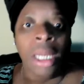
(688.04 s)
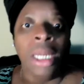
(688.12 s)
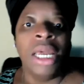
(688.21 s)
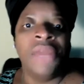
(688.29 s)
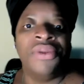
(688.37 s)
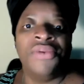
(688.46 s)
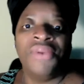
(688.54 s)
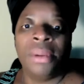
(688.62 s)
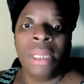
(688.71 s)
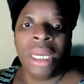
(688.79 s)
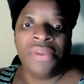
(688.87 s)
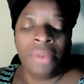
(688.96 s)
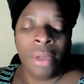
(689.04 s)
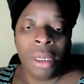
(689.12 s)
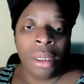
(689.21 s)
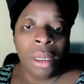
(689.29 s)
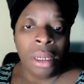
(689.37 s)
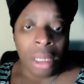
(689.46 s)
Nothing from
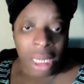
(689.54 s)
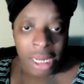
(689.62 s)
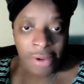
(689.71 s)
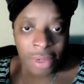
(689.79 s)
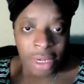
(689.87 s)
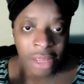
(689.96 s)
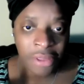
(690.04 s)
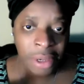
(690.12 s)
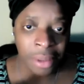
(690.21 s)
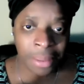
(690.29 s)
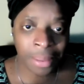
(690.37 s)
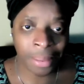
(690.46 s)
nothing leaves nothing.